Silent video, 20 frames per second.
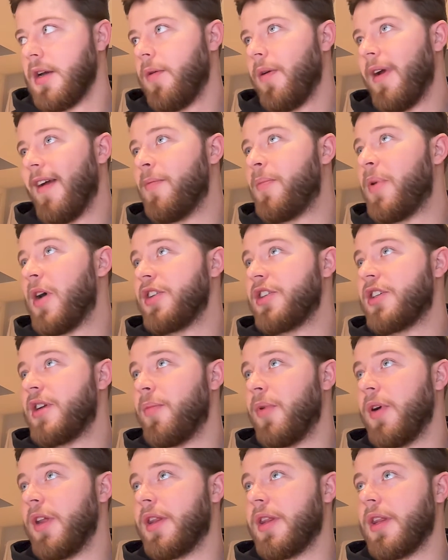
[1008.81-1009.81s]
We have a
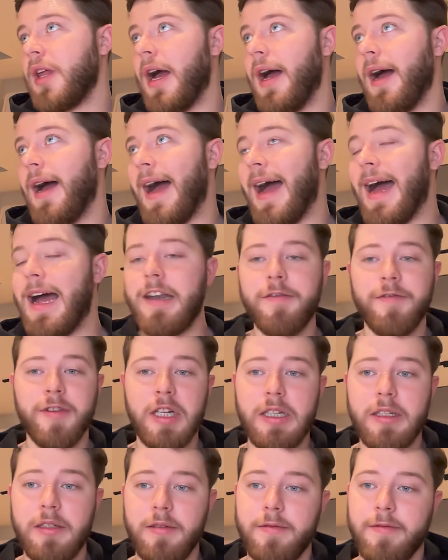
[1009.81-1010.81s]
partnership with
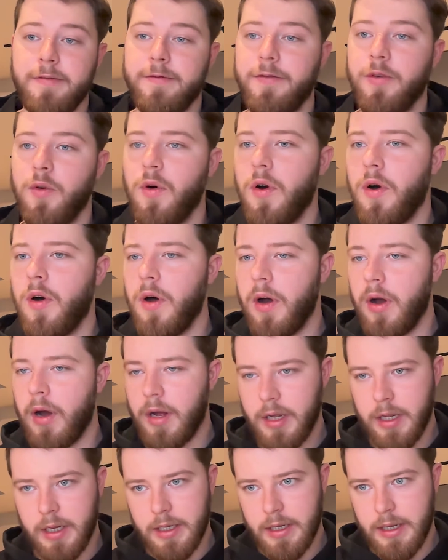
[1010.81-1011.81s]
Anvil for